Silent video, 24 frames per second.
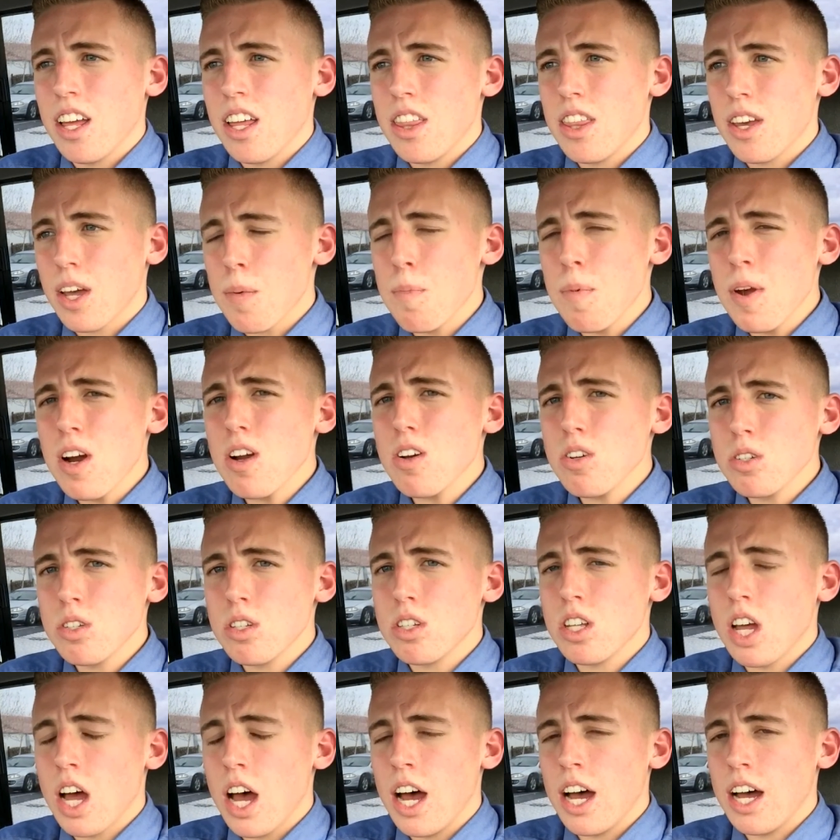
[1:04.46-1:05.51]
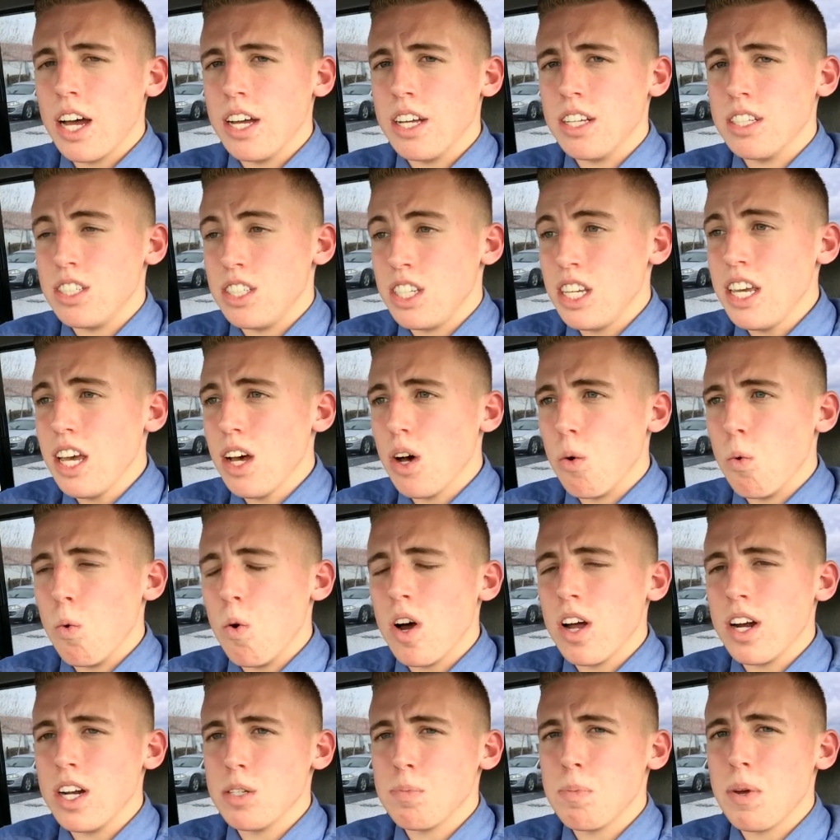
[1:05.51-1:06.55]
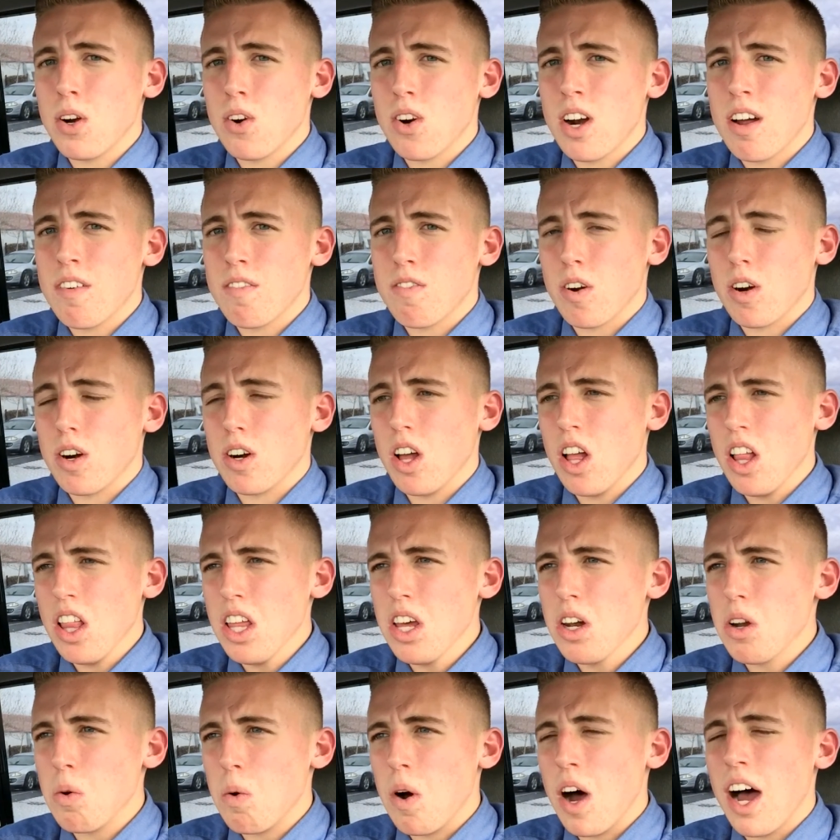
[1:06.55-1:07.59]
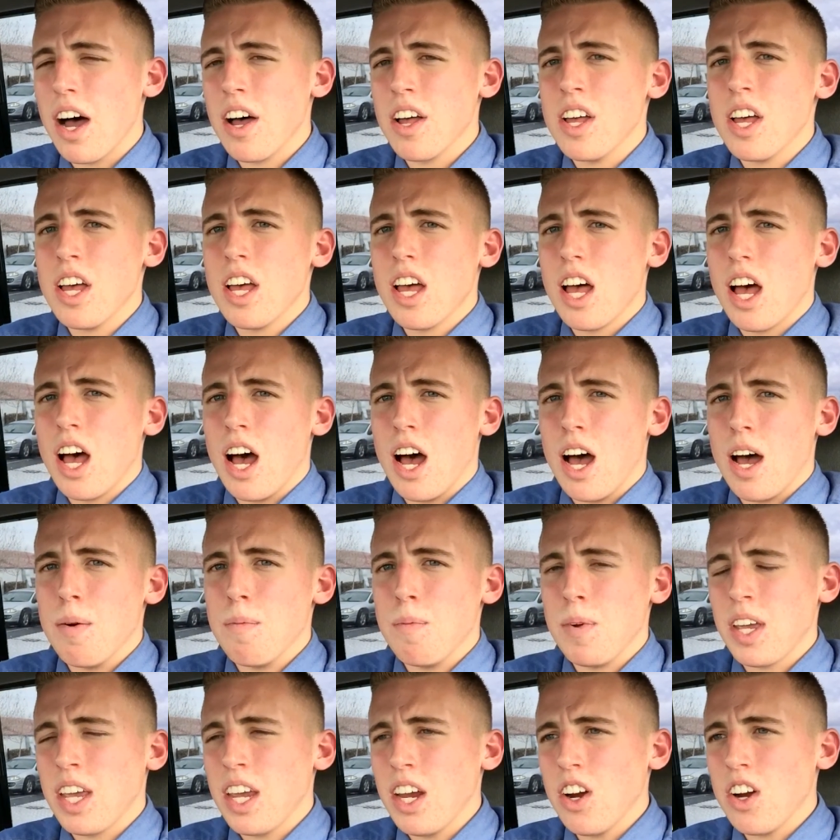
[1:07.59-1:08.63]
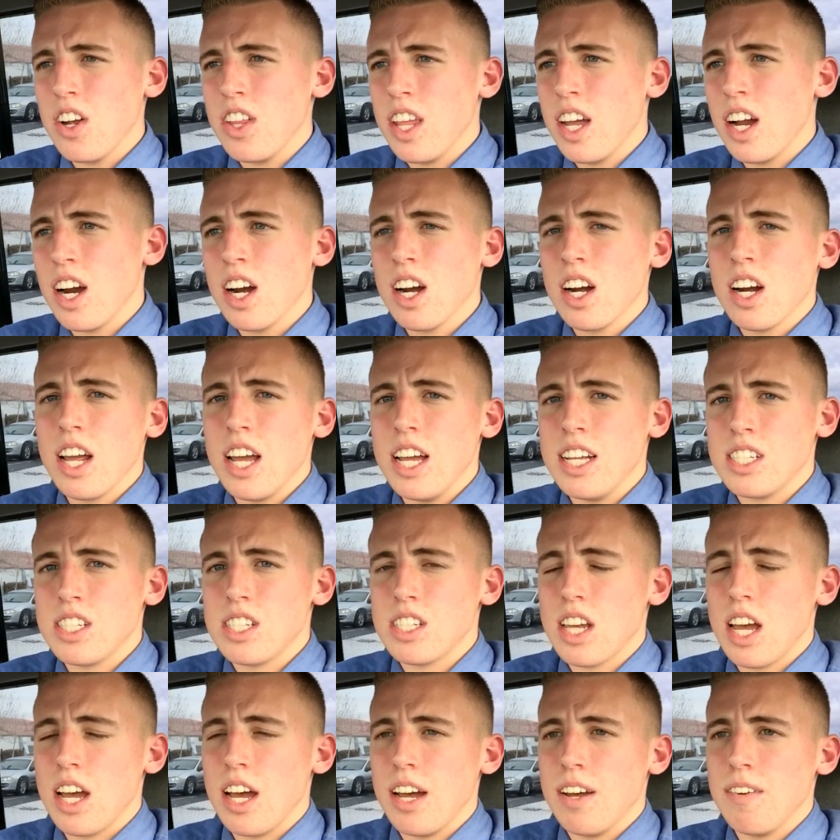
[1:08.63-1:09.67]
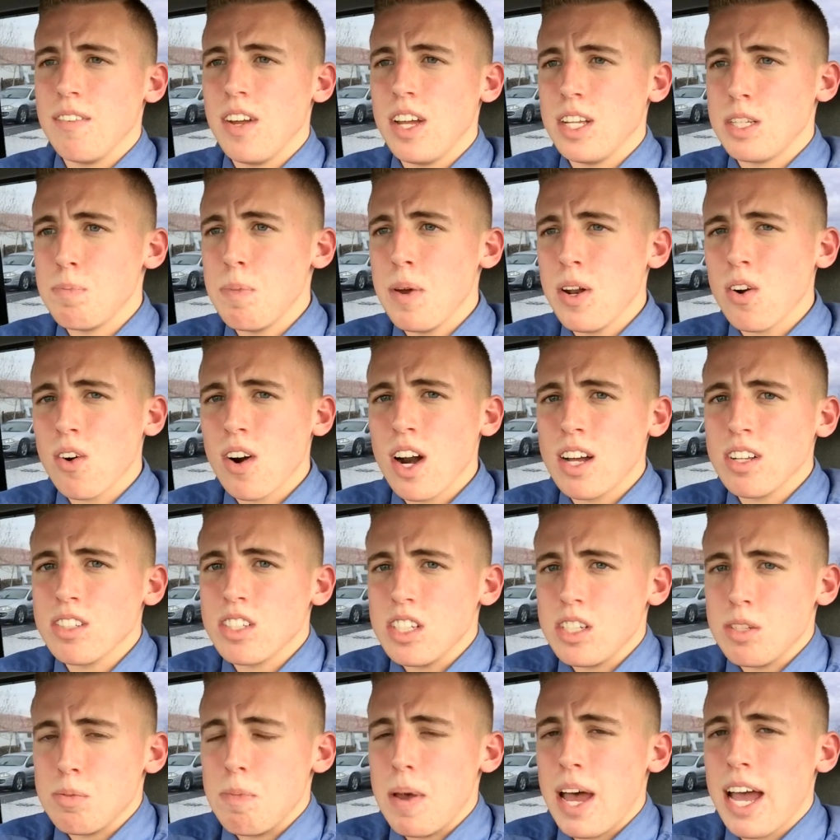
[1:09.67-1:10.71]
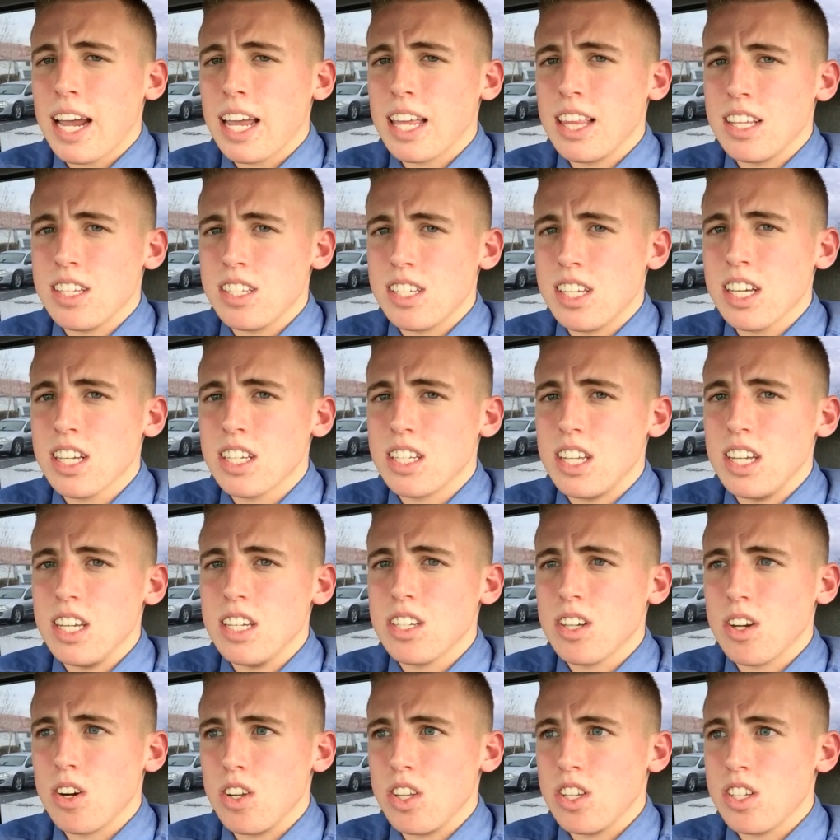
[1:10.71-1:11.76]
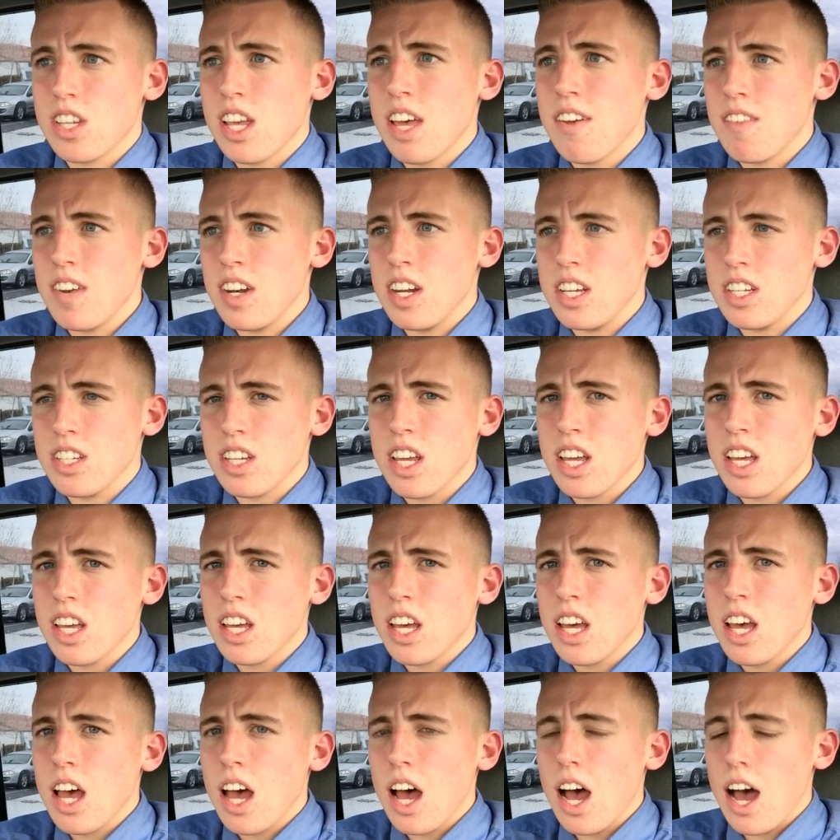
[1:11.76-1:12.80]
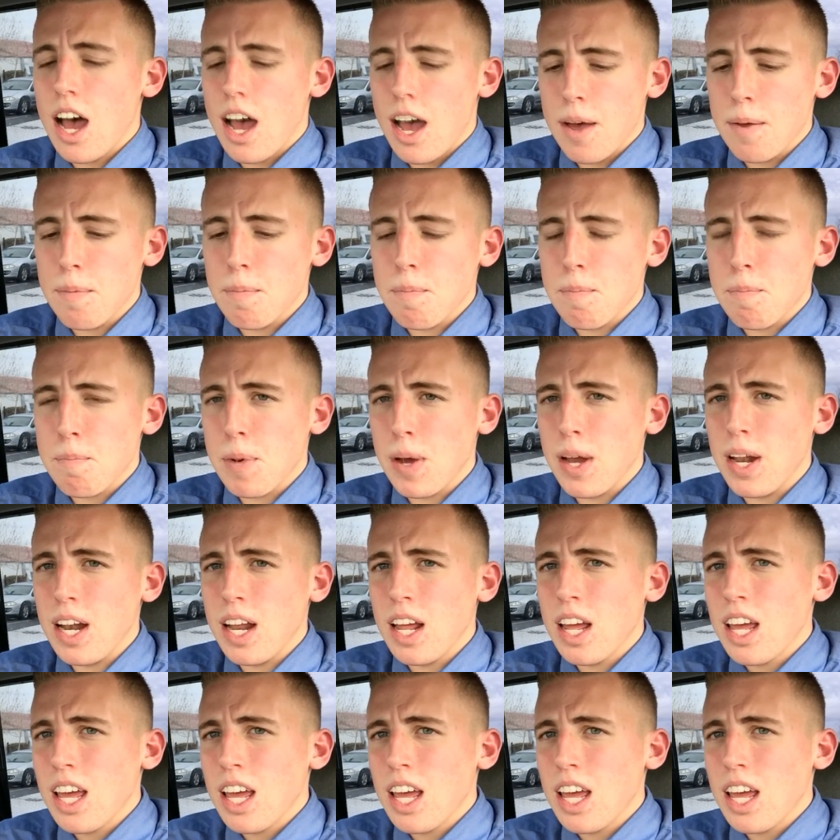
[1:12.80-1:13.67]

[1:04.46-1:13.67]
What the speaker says: The Camaro ZL1 has been around for a little while, here and there. It's been around since back in the 60s or the 70s, but